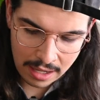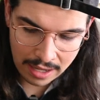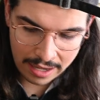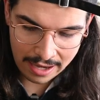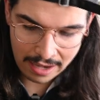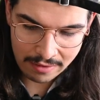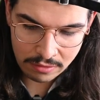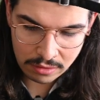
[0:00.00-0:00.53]
I
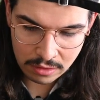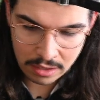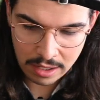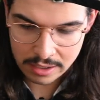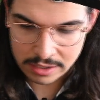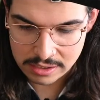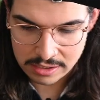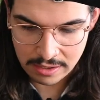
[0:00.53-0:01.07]
have a
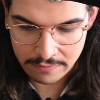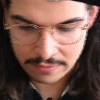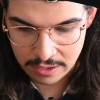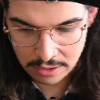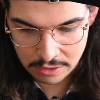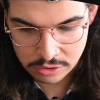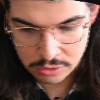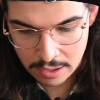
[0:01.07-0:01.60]
lot of stuff
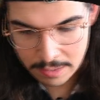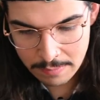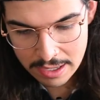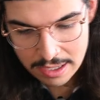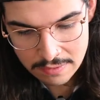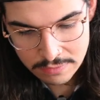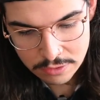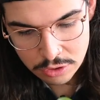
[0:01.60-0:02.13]
here, so I
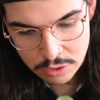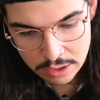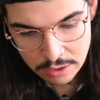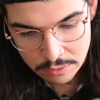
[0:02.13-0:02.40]
might even try